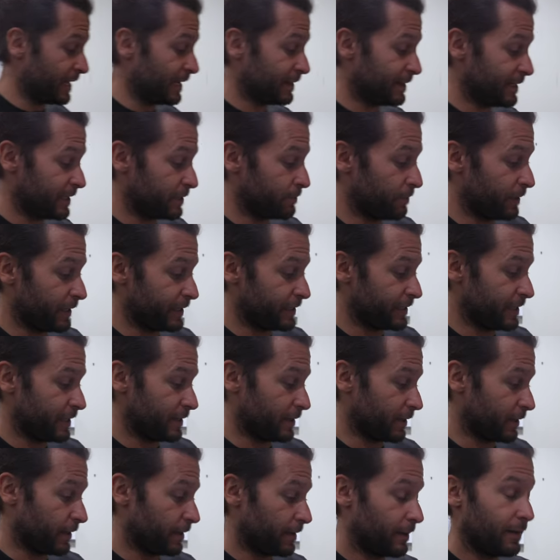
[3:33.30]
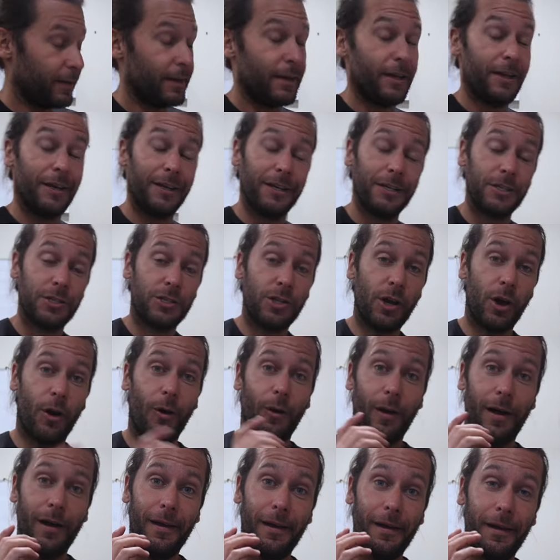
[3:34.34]
not these plates either.
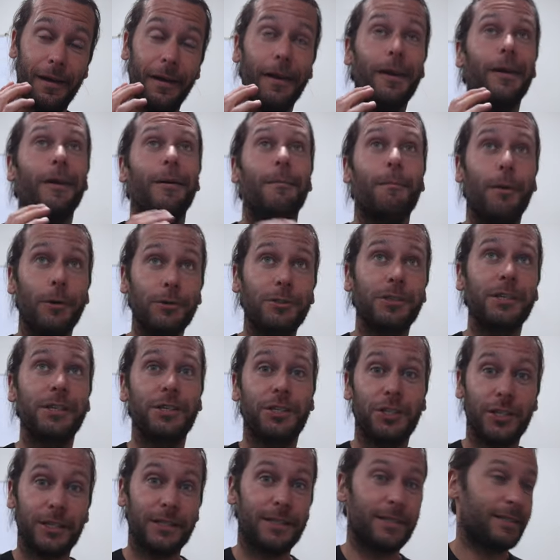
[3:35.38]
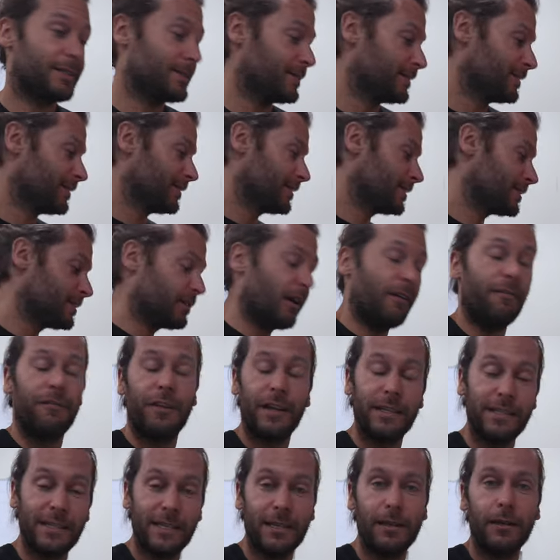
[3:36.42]
So mostly just the stuff
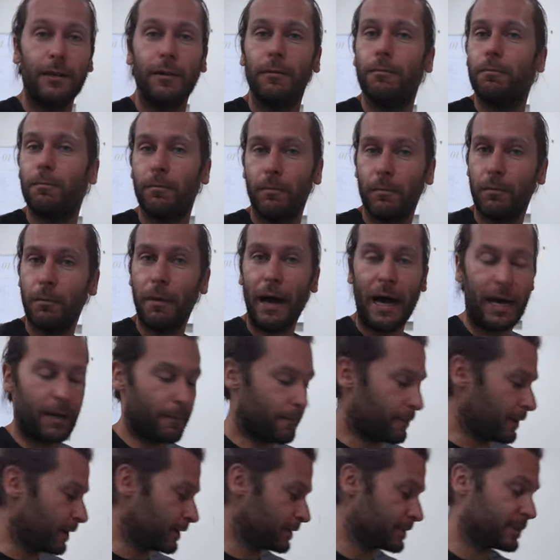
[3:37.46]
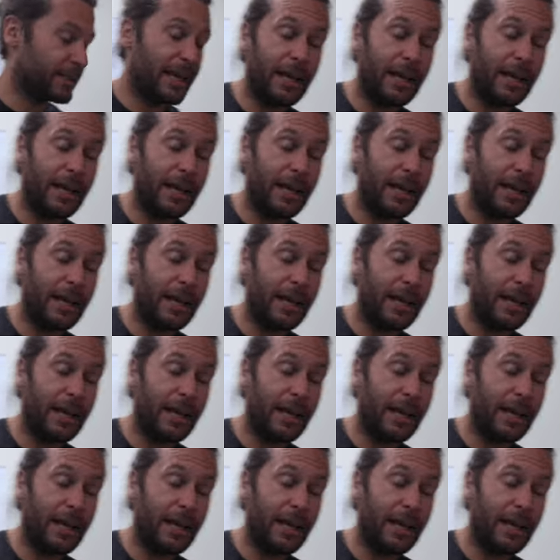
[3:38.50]
that's in the bottom parts.